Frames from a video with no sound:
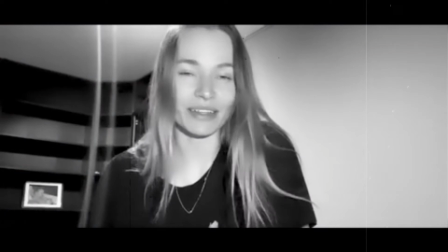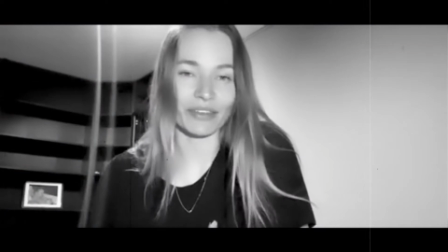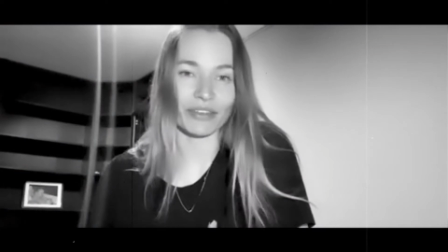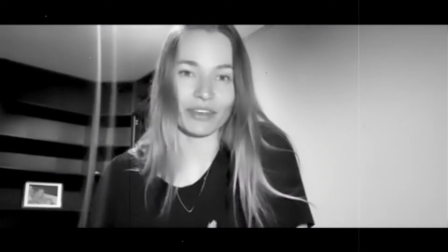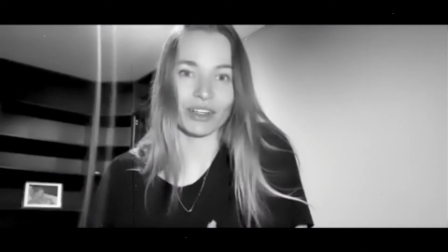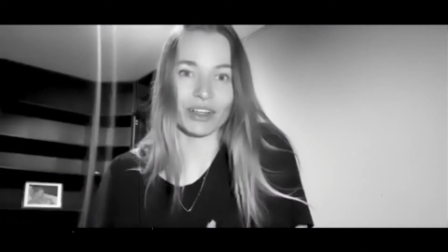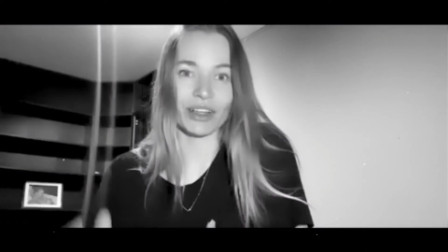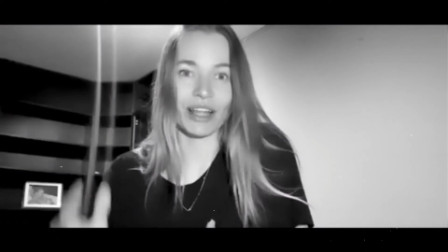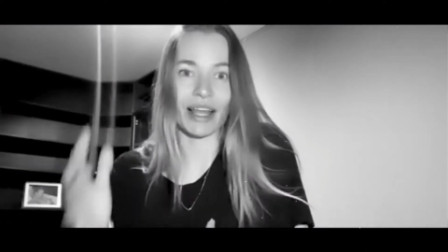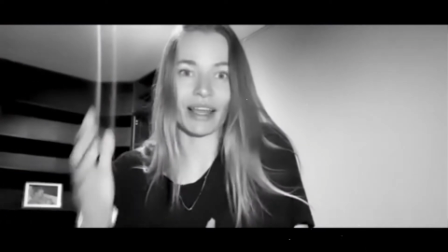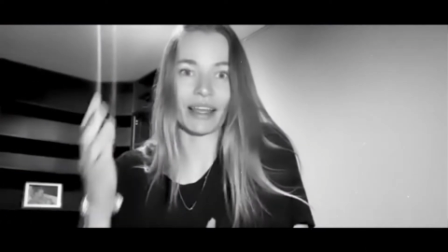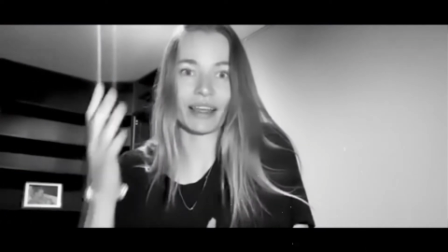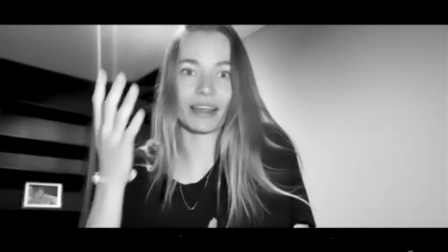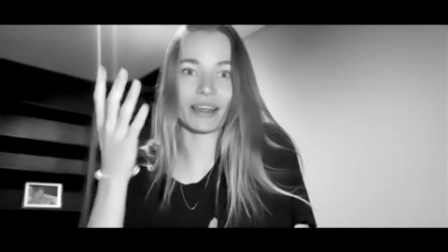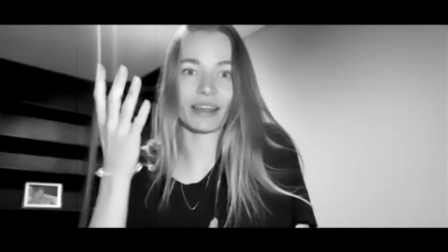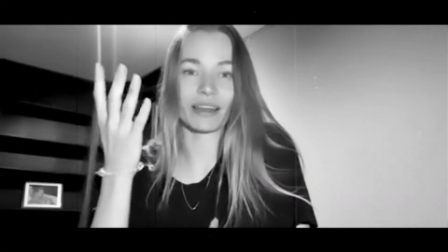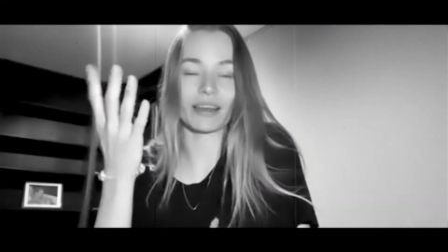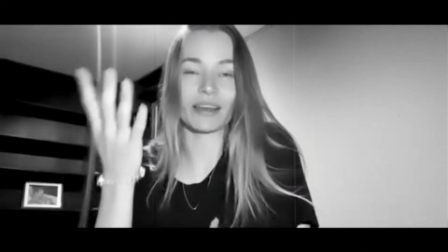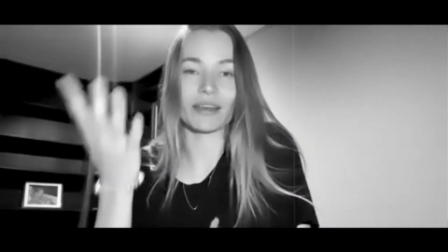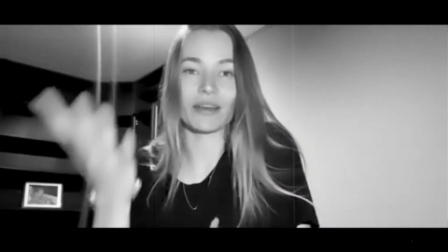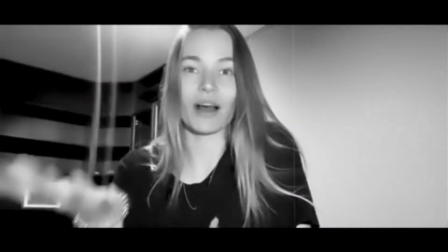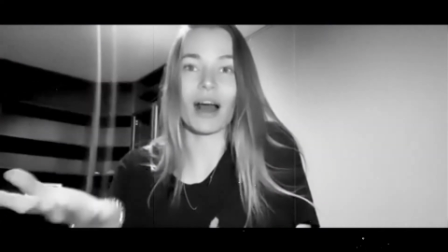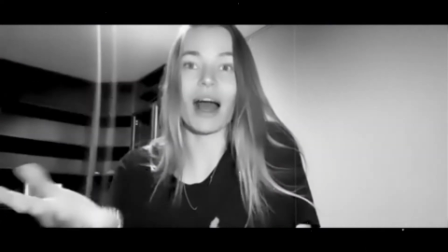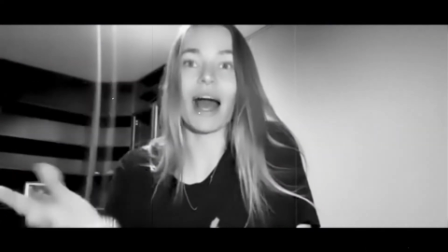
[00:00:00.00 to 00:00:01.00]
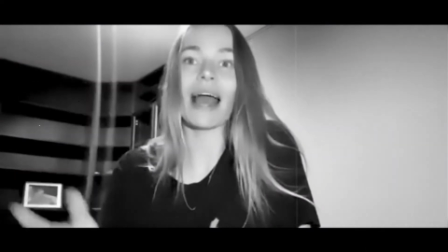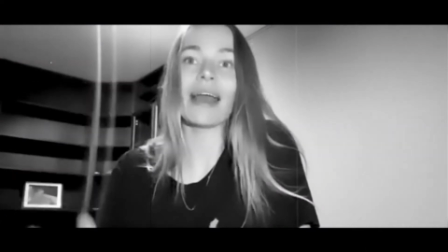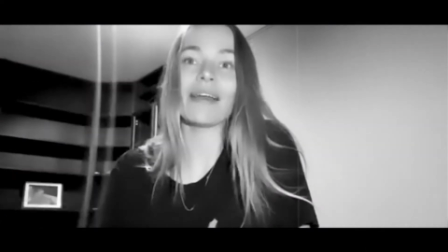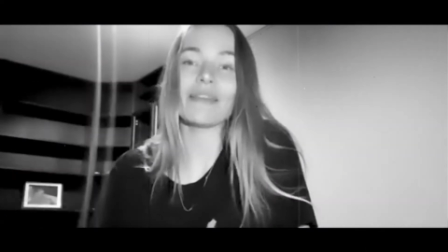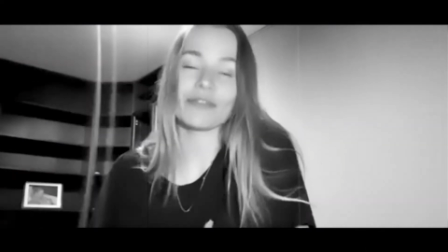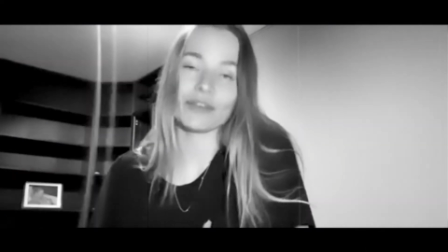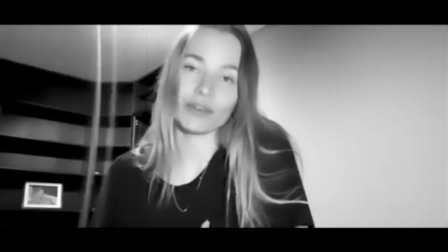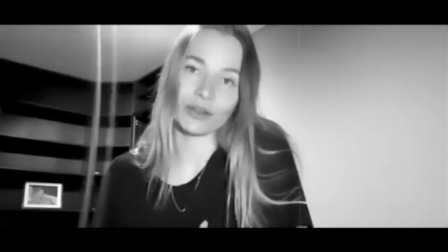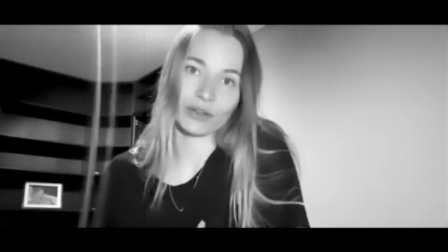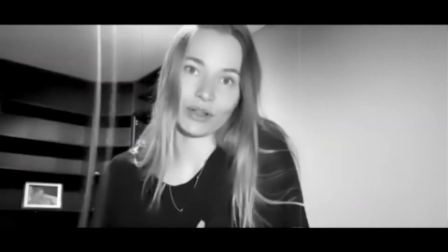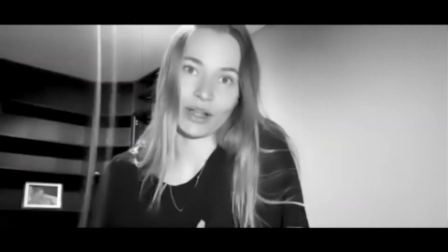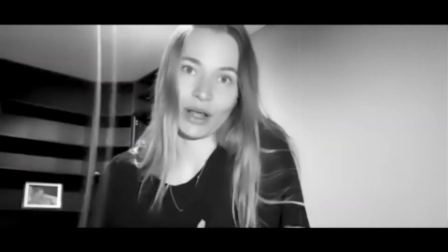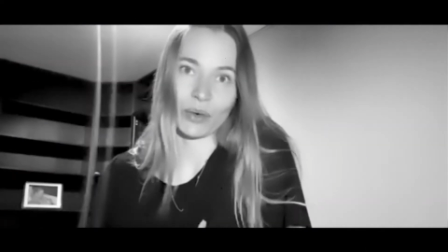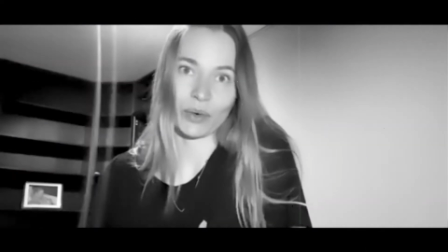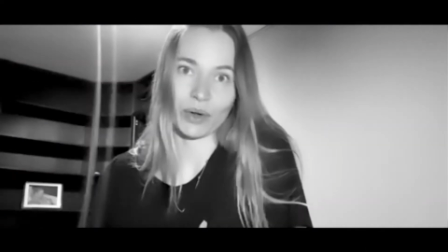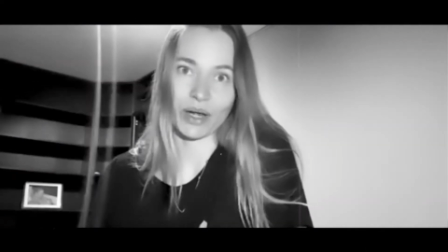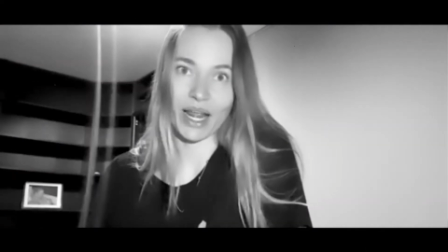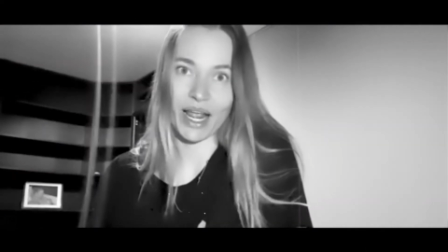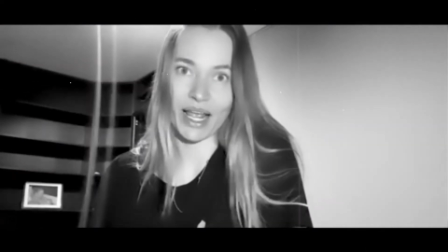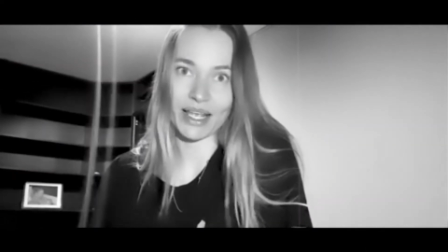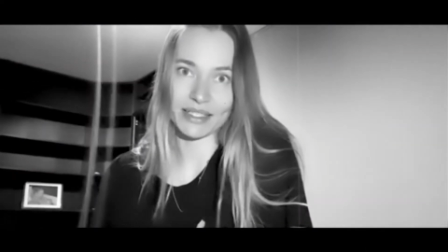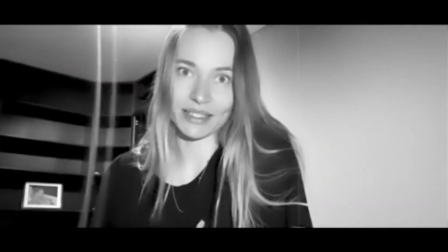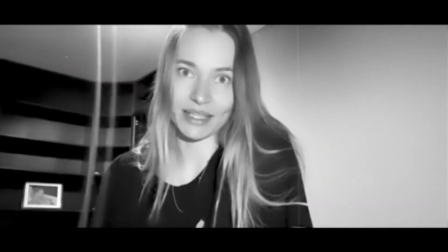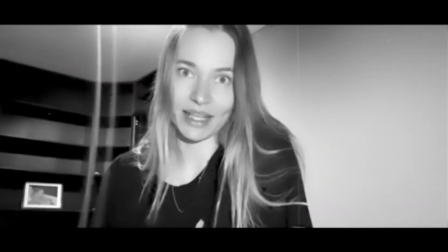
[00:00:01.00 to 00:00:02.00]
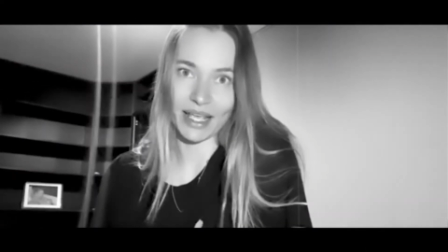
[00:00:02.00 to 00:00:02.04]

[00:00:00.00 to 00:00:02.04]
Even iPhone nowadays,